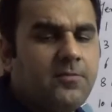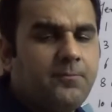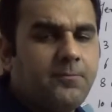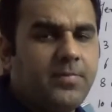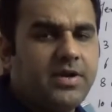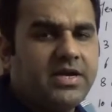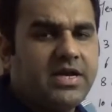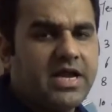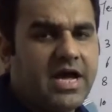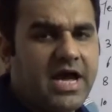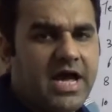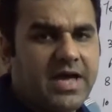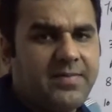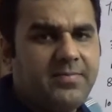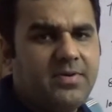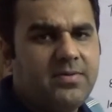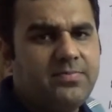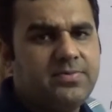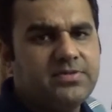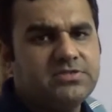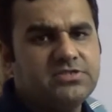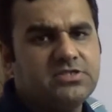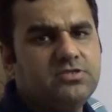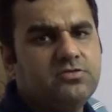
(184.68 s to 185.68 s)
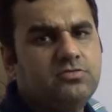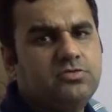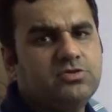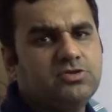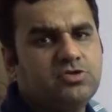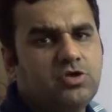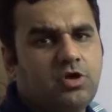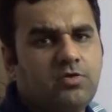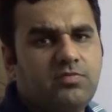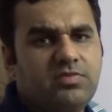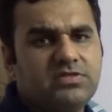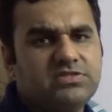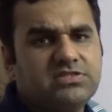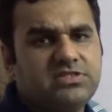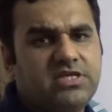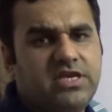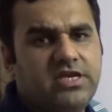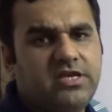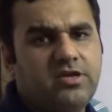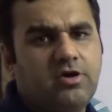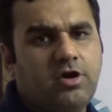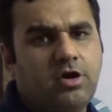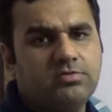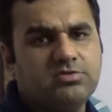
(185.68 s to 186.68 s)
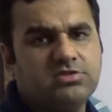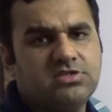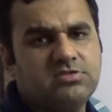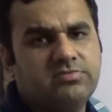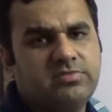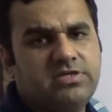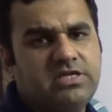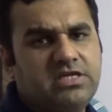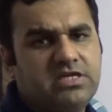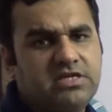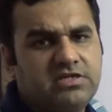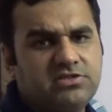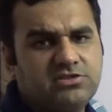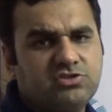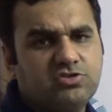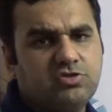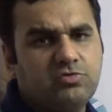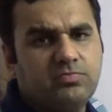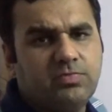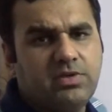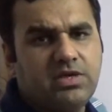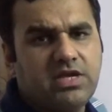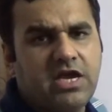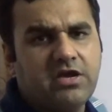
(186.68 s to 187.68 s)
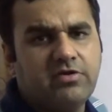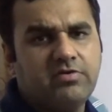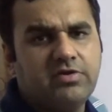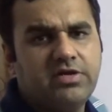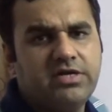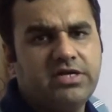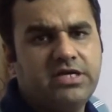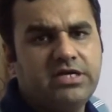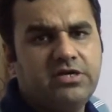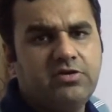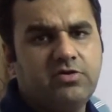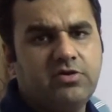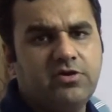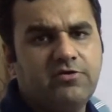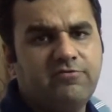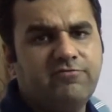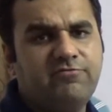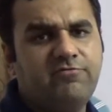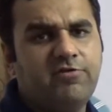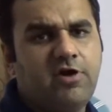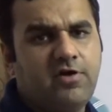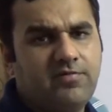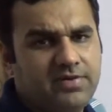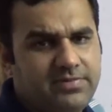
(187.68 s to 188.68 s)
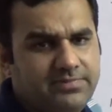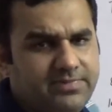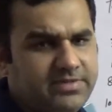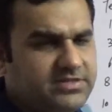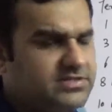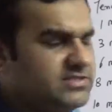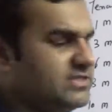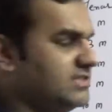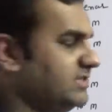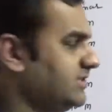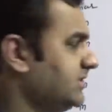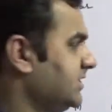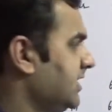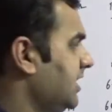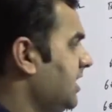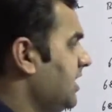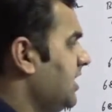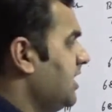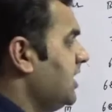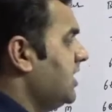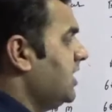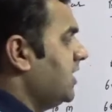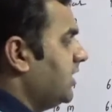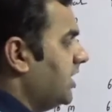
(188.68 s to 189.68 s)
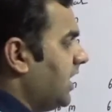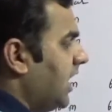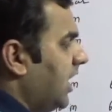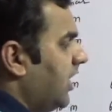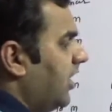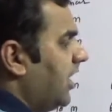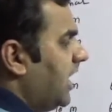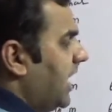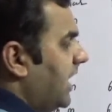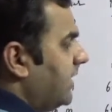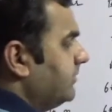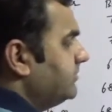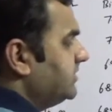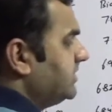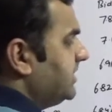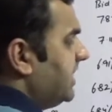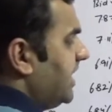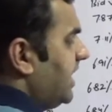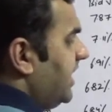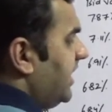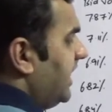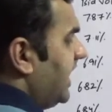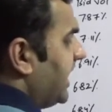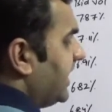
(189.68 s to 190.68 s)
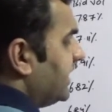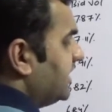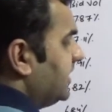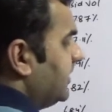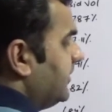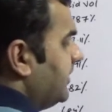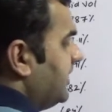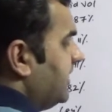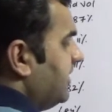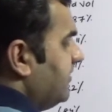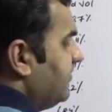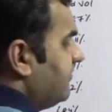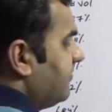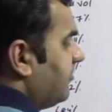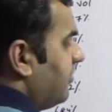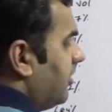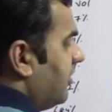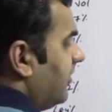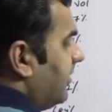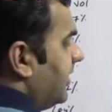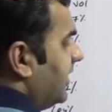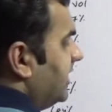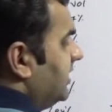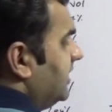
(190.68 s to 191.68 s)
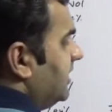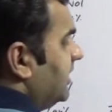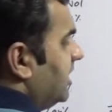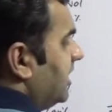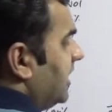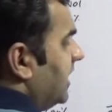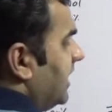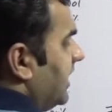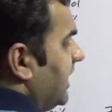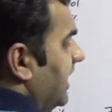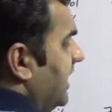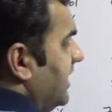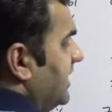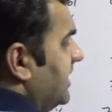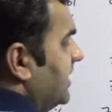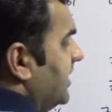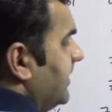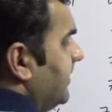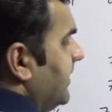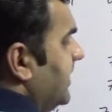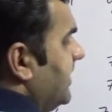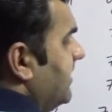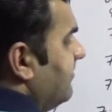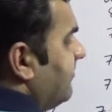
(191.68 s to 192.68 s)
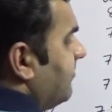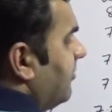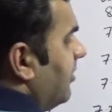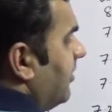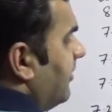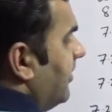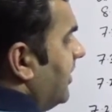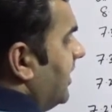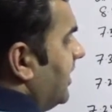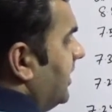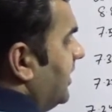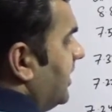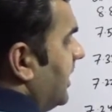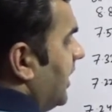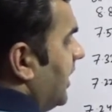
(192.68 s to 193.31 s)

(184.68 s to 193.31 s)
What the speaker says: But I am a person who is always saying option moneyness should be calculated on a forward basis. Now I am saying at the money forward, in the money forward,